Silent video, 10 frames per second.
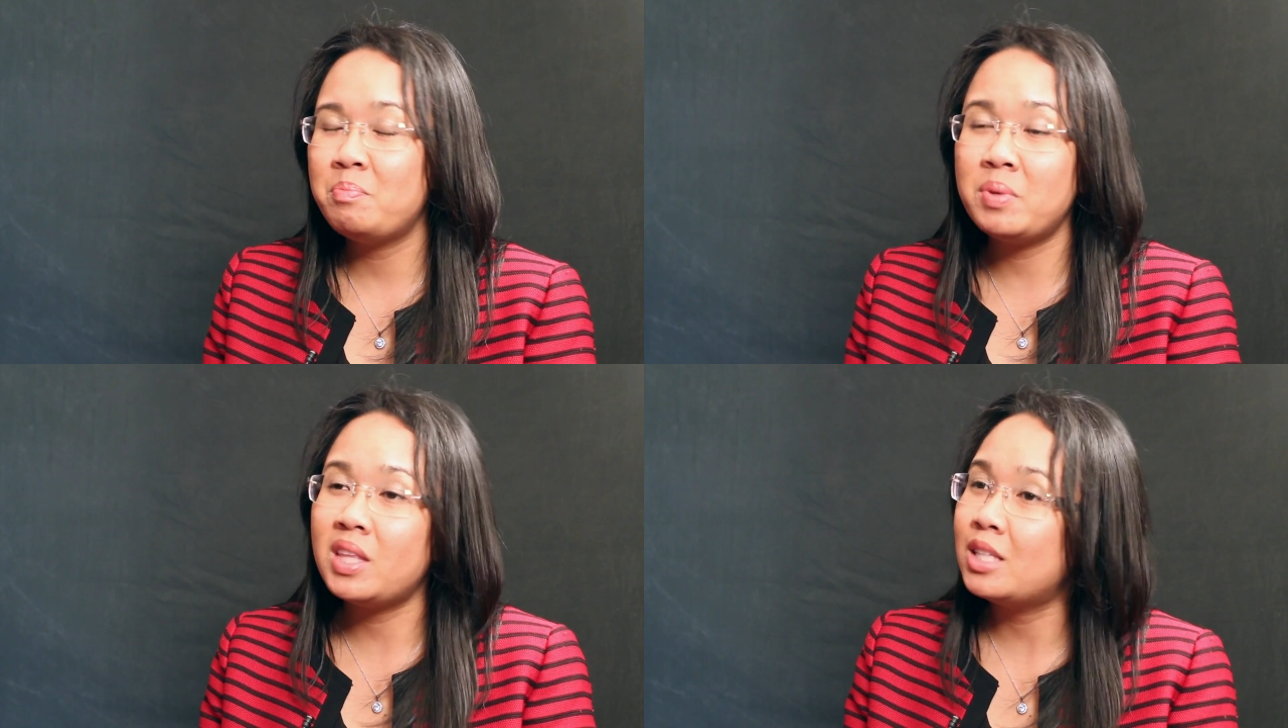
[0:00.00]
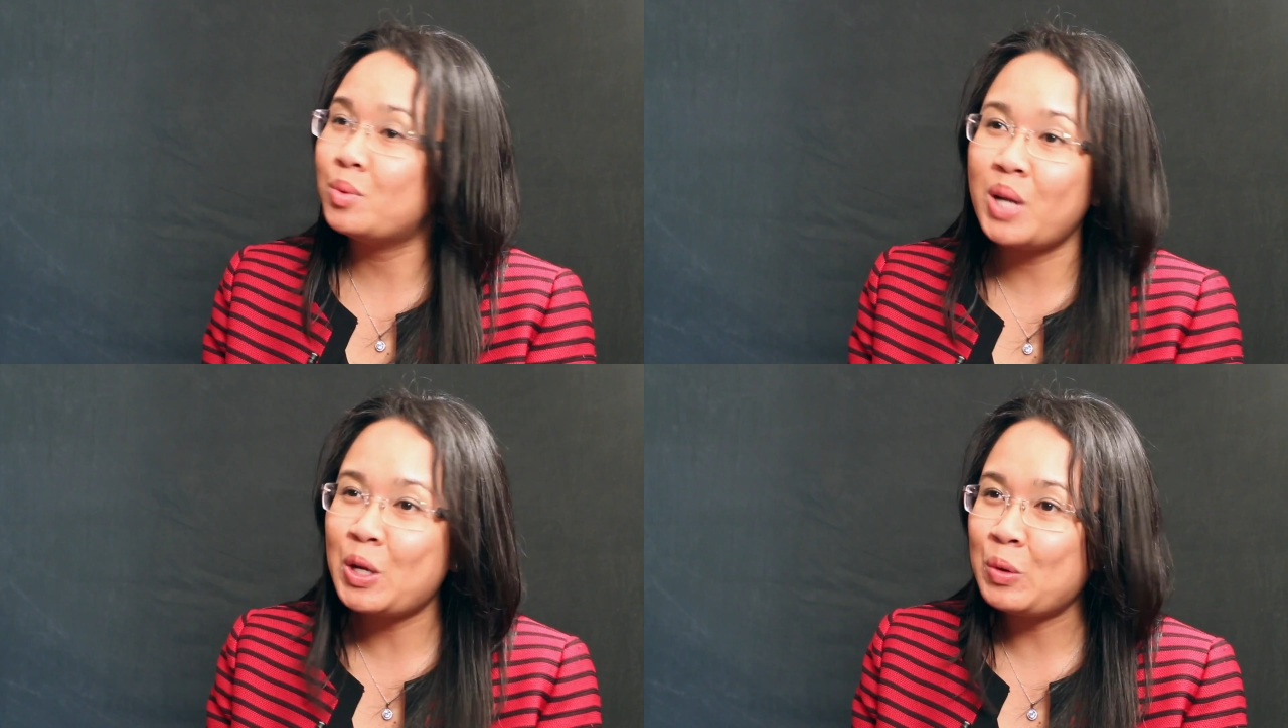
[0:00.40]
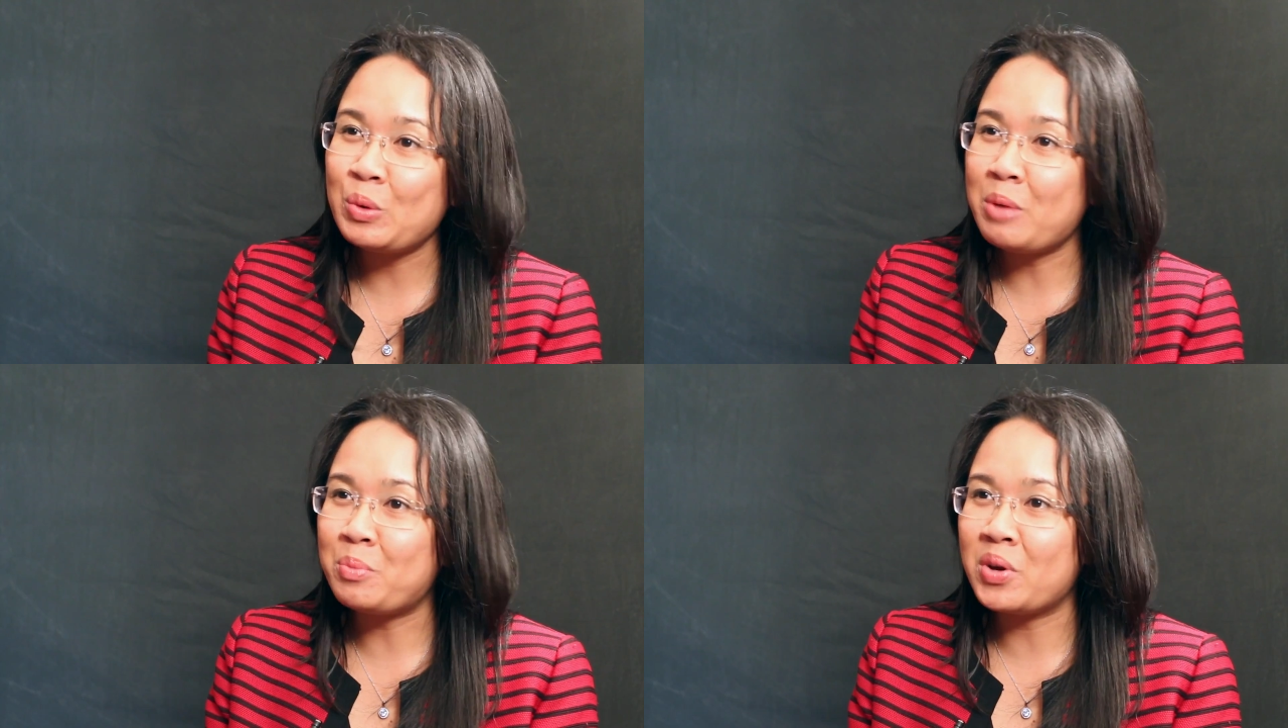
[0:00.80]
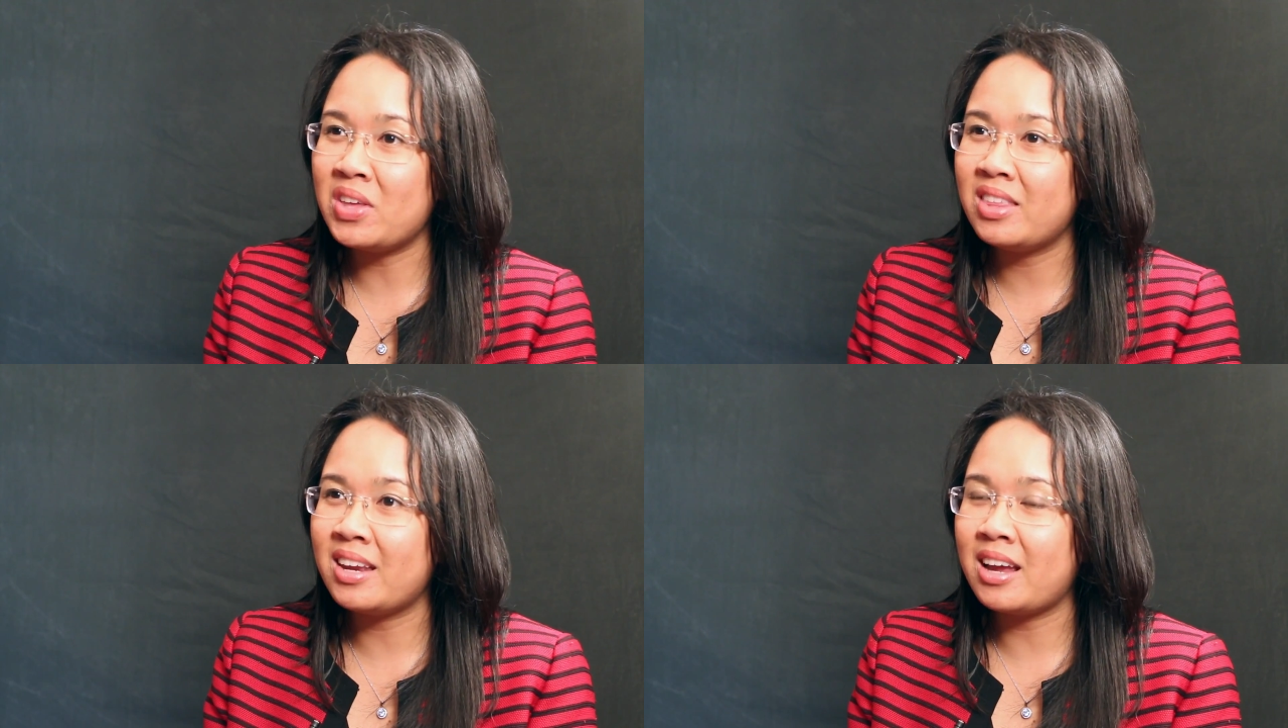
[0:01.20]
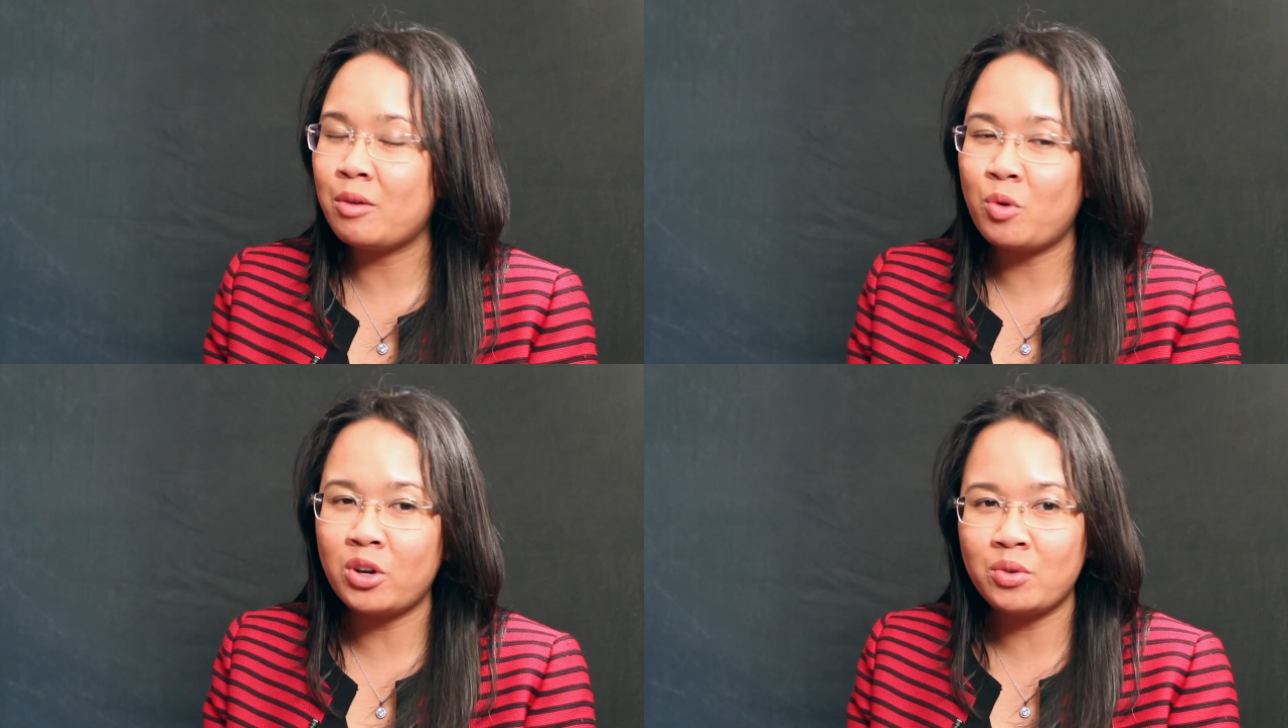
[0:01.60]
But that's what I grew up with, and
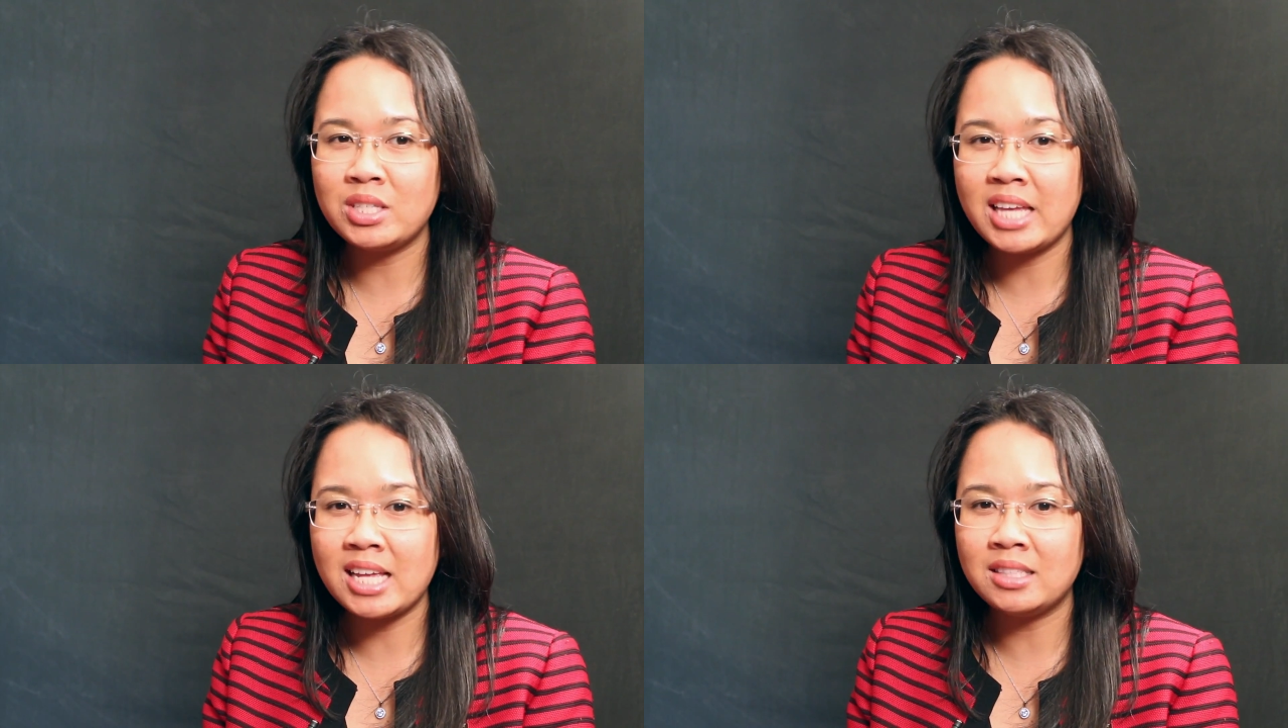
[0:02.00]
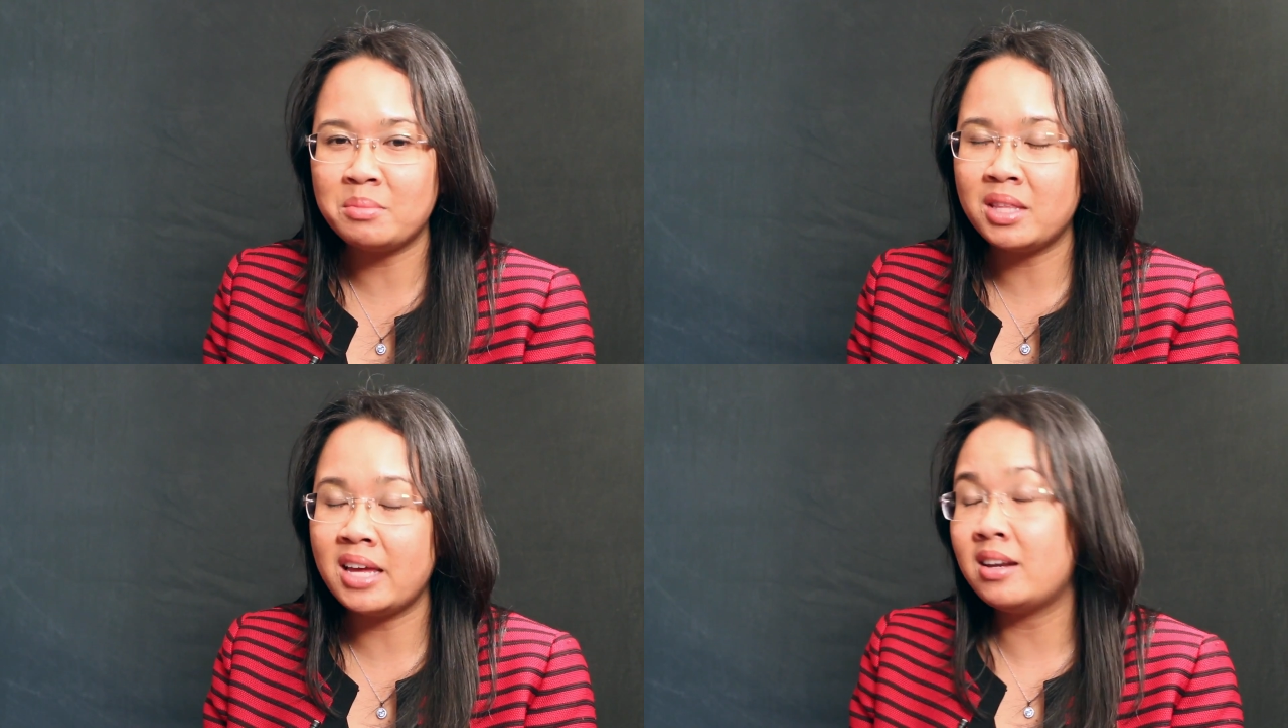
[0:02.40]
I want to retain some of that,